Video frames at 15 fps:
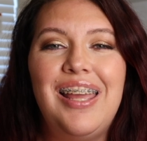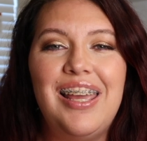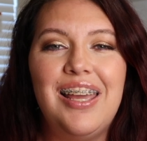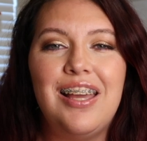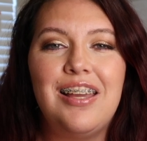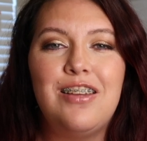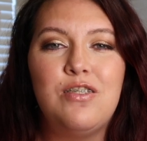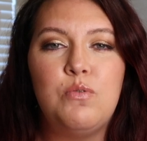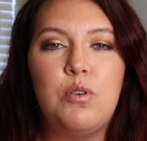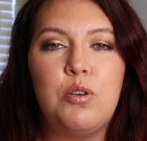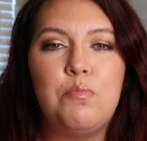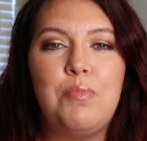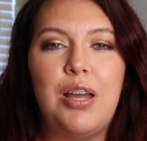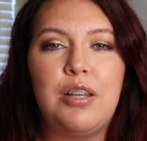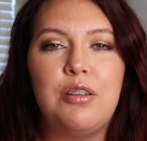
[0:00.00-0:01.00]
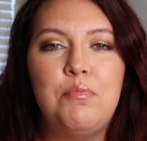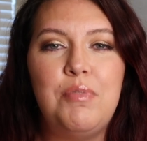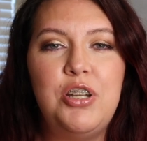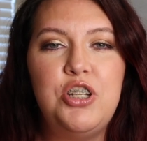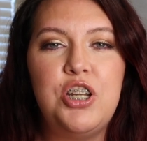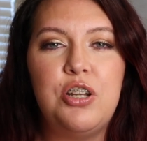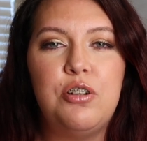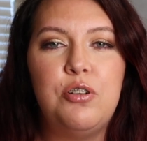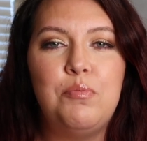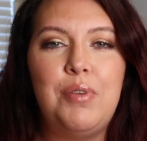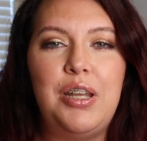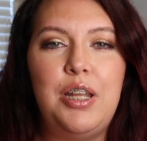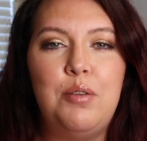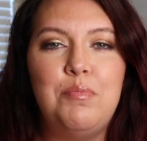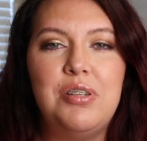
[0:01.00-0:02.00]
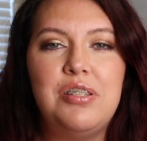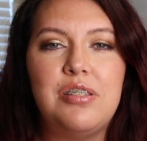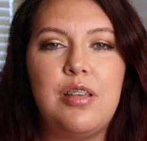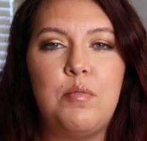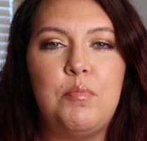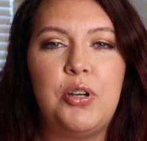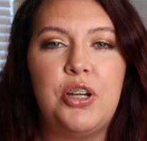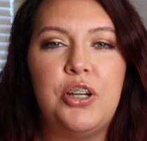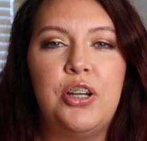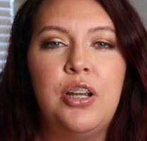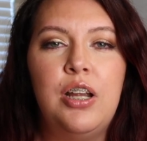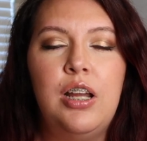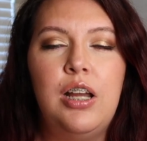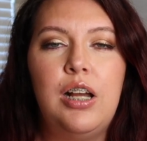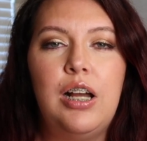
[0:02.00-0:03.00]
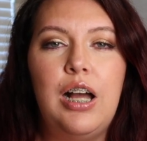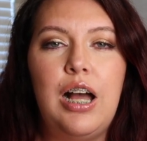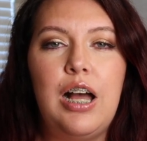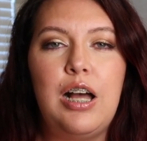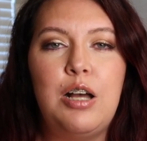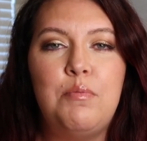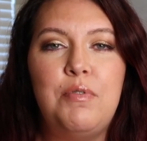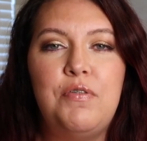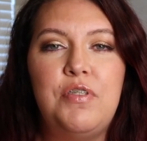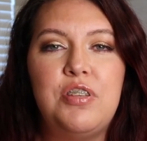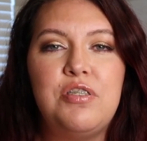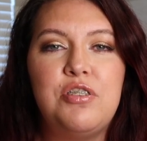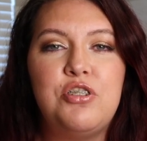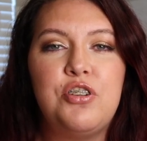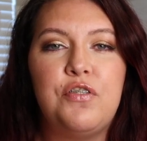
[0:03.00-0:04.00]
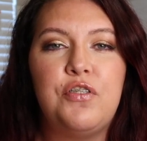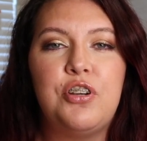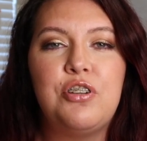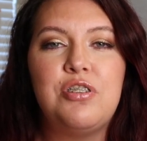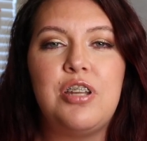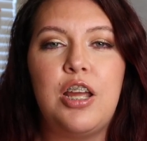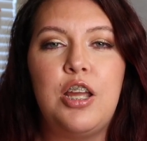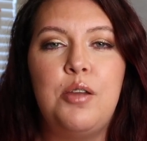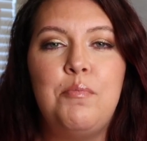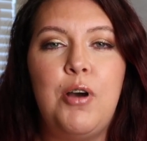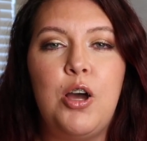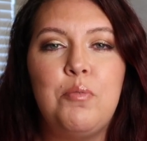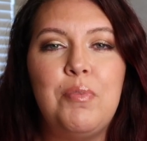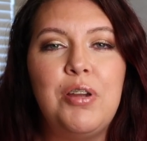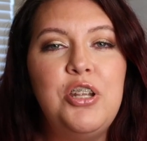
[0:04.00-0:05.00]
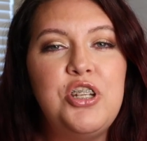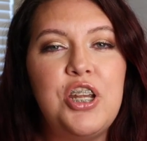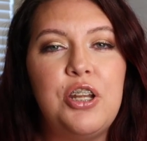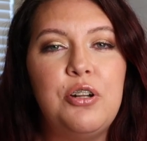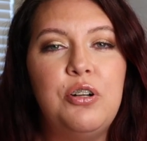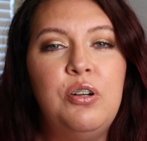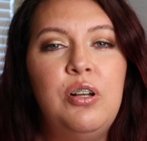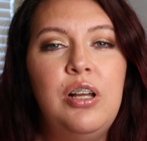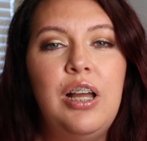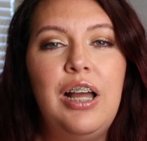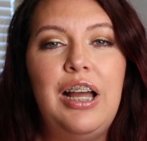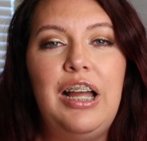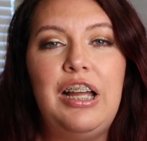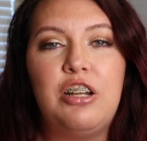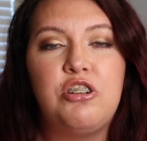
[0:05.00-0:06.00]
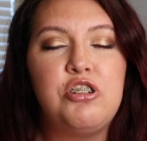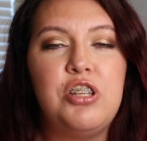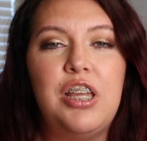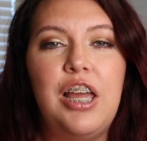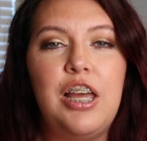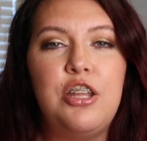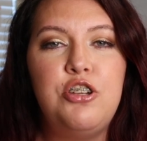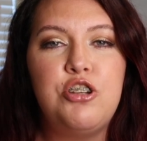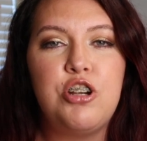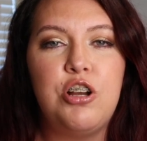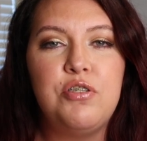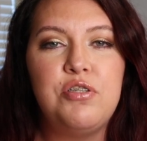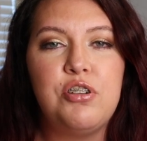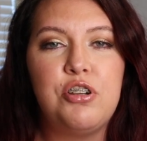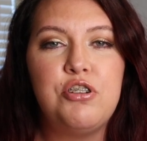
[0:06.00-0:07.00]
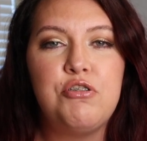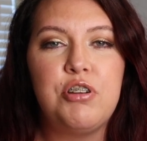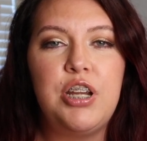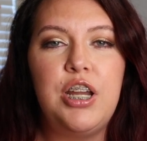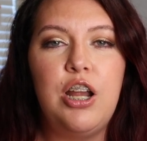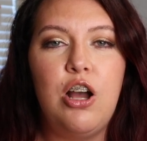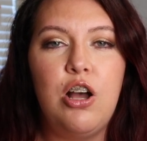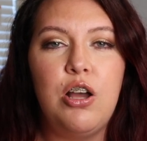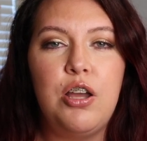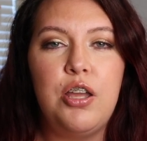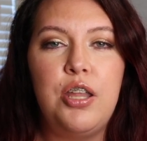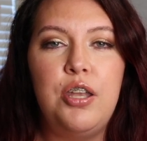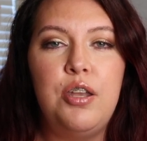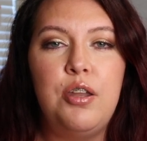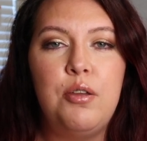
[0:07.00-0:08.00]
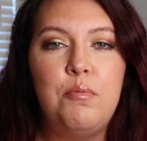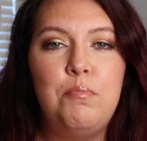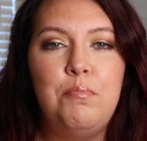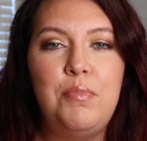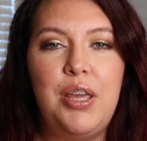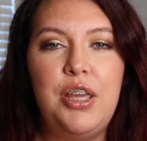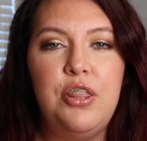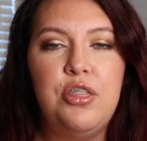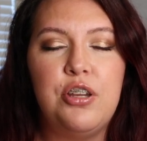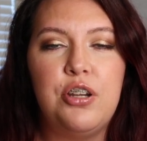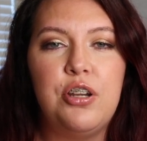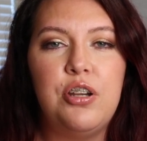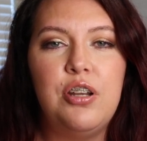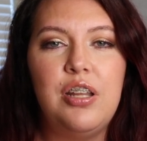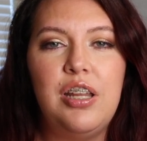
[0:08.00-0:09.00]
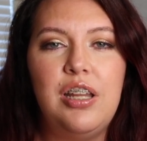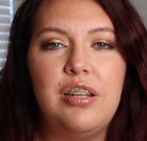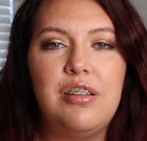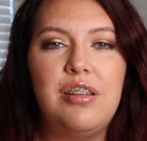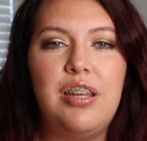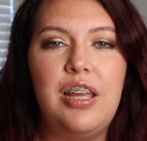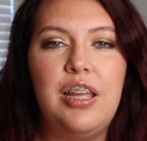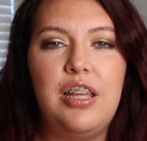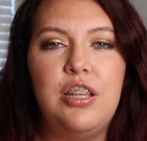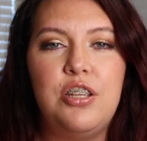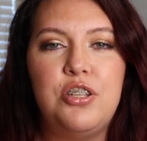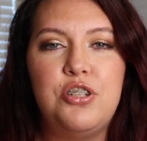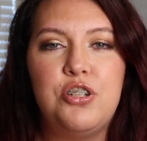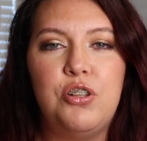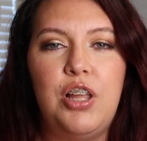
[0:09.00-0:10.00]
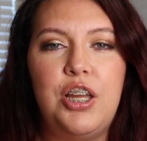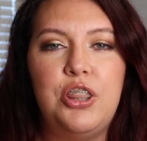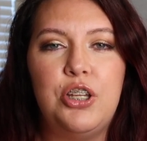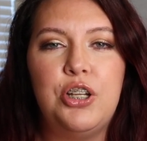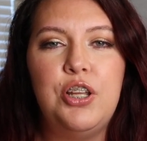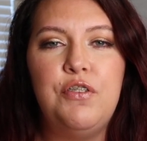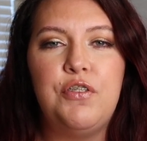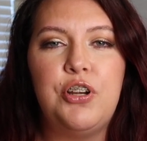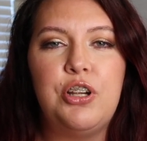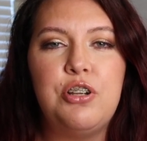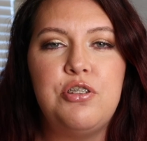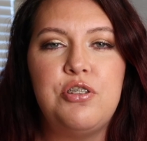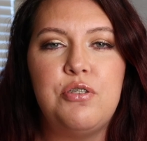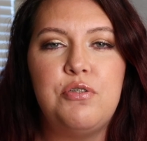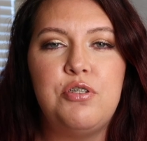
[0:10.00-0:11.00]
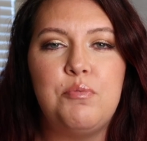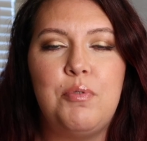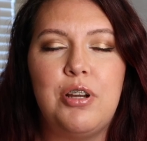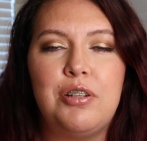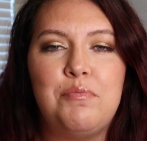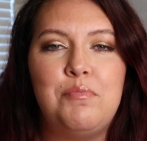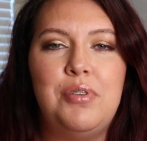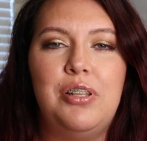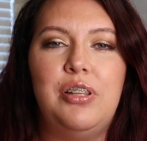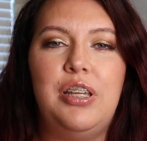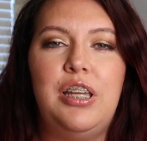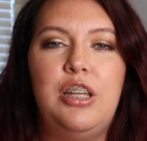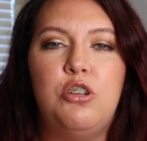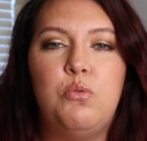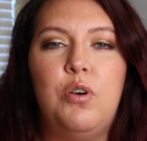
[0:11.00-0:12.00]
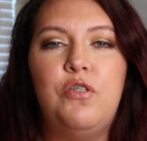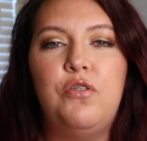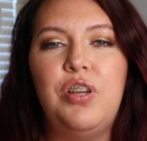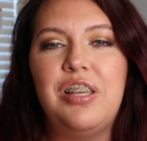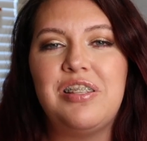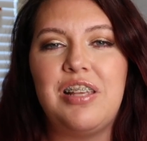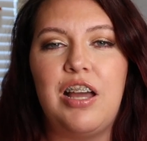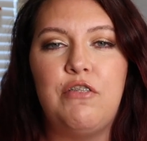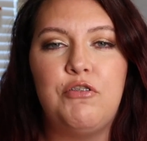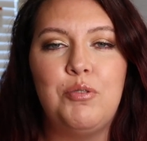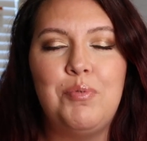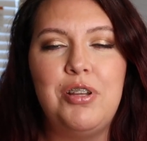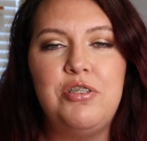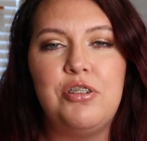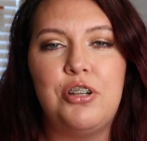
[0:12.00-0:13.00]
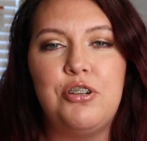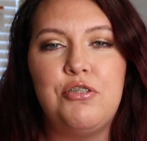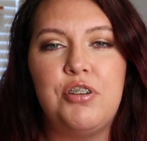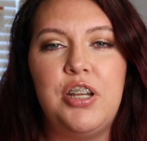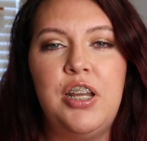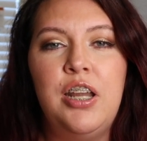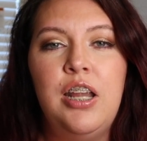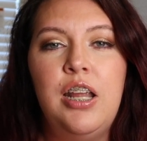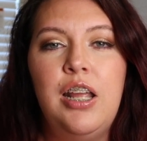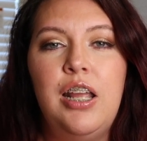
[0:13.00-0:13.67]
Hey guys, welcome back to my channel. My name is Summer. If this is your first time on my channel, I actually had jaw surgery on May 3rd and today is July 31st, so it's approximately 12 weeks after my surgery.